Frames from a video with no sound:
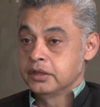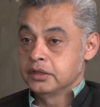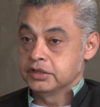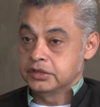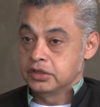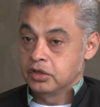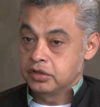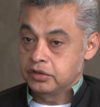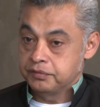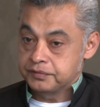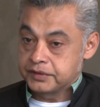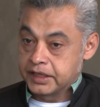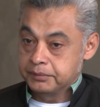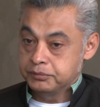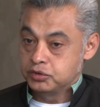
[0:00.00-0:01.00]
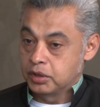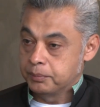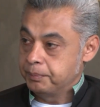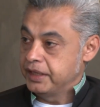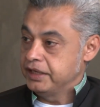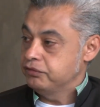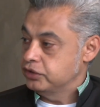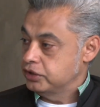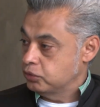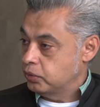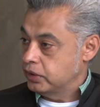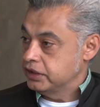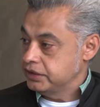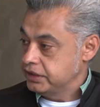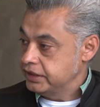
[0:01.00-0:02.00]
Because a lot of times you are paying for the
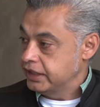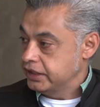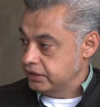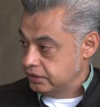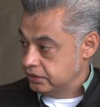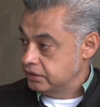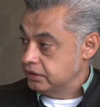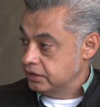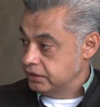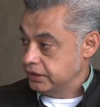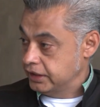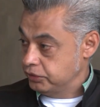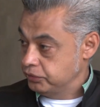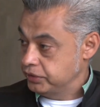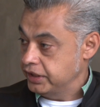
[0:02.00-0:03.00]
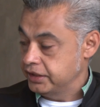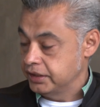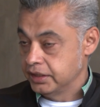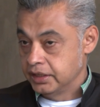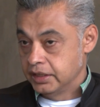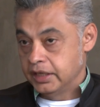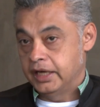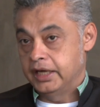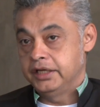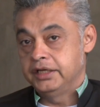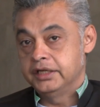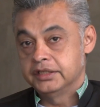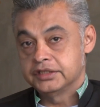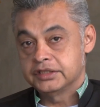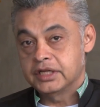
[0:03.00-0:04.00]
quality that you get. And
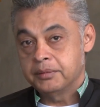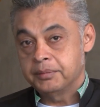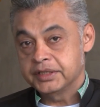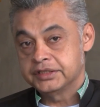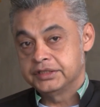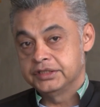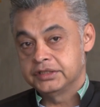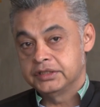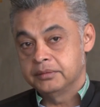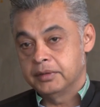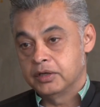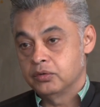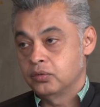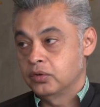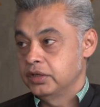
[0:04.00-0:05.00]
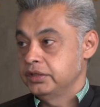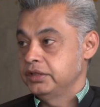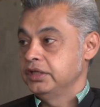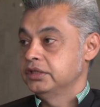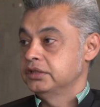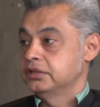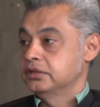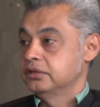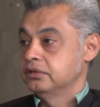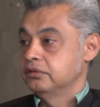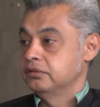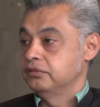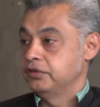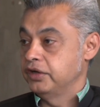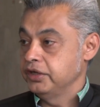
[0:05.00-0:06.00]
in the Starbucks system, our quality is
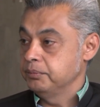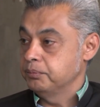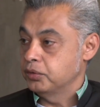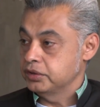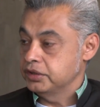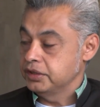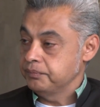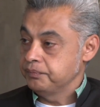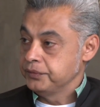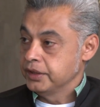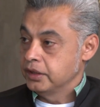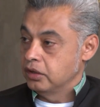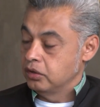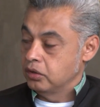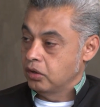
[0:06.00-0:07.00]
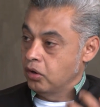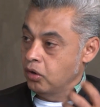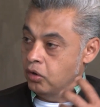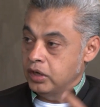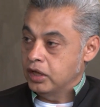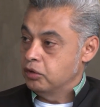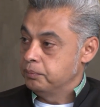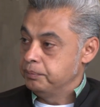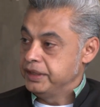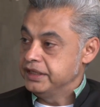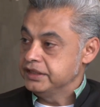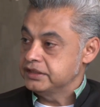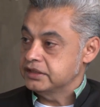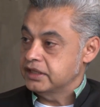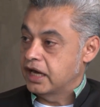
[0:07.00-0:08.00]
very important. All our
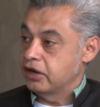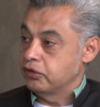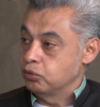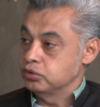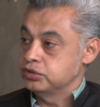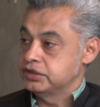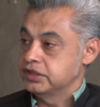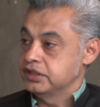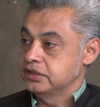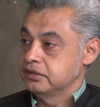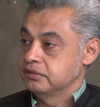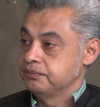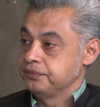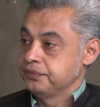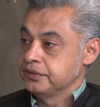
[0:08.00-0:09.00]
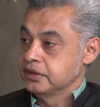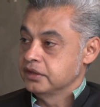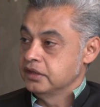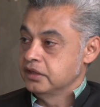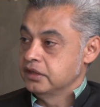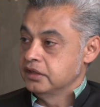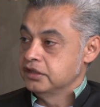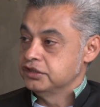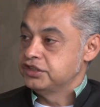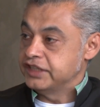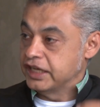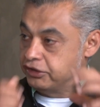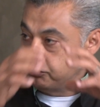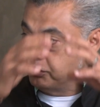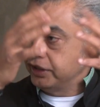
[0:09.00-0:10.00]
beans are roasted
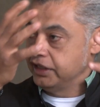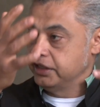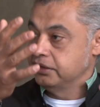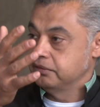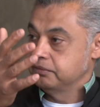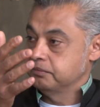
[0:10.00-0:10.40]
centrally.